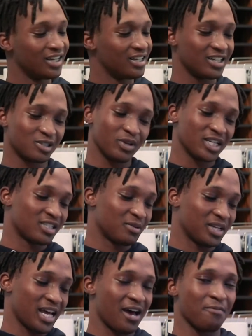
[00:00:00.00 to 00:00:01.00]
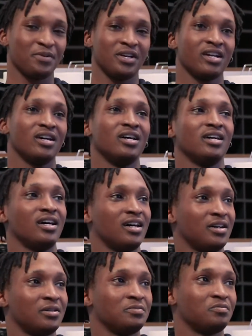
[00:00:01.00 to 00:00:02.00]
Let's make something happen,
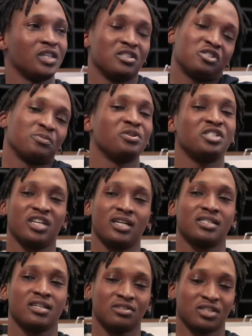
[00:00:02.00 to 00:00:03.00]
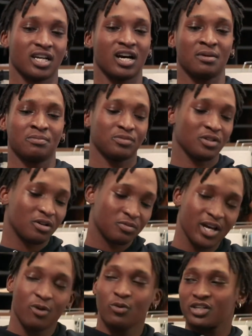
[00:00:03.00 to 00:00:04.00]
and just appreciate each other's time,
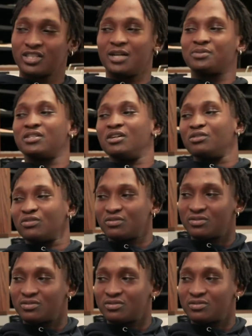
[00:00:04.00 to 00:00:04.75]
network type stuff.